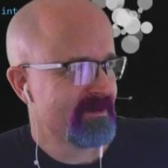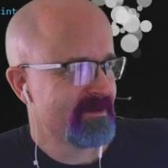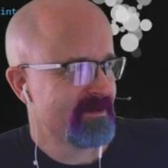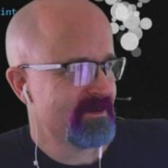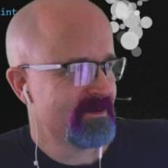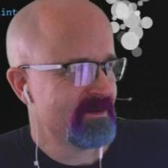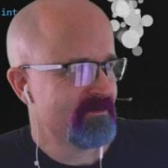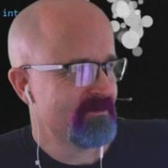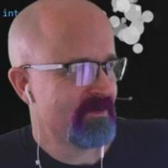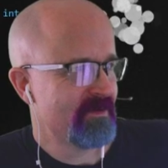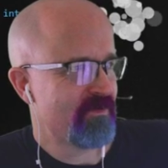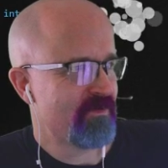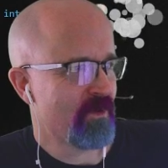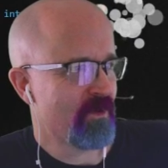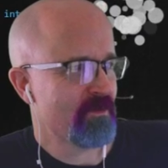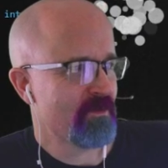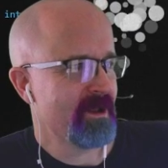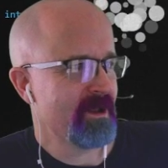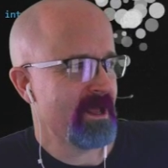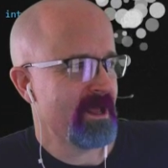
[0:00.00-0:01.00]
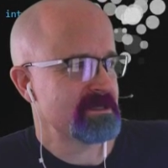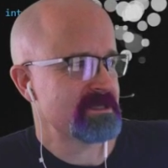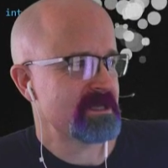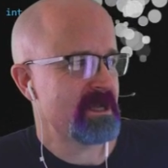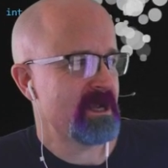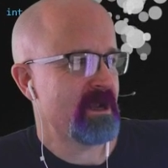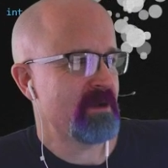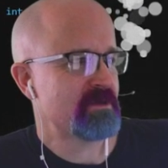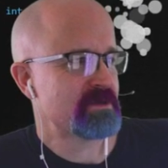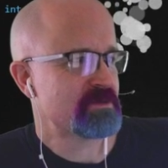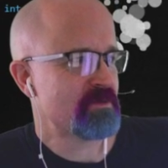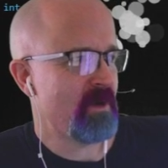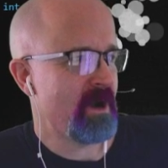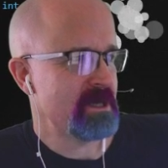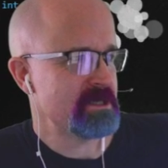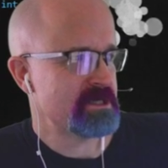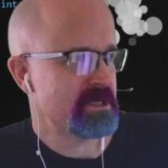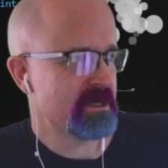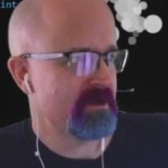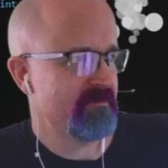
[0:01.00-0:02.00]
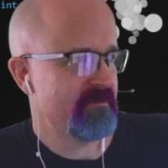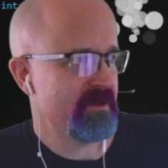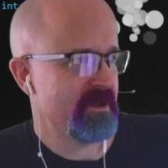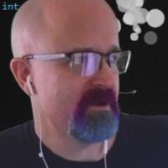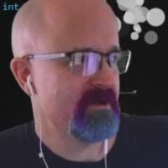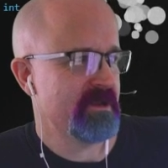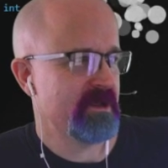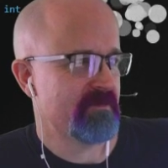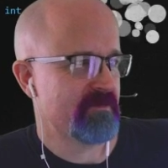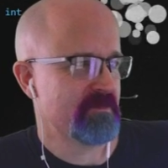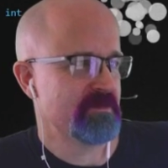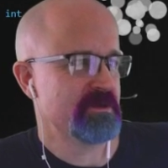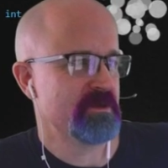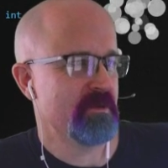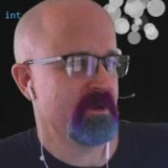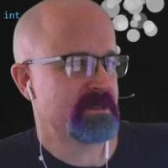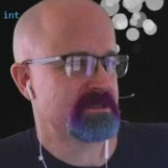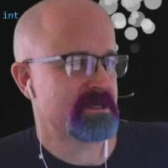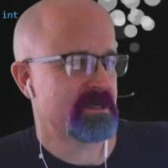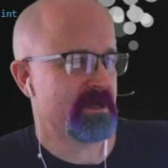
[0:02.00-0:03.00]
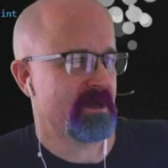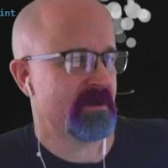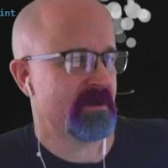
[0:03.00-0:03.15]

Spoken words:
before realizing I was watching a VOD from 2 weeks ago.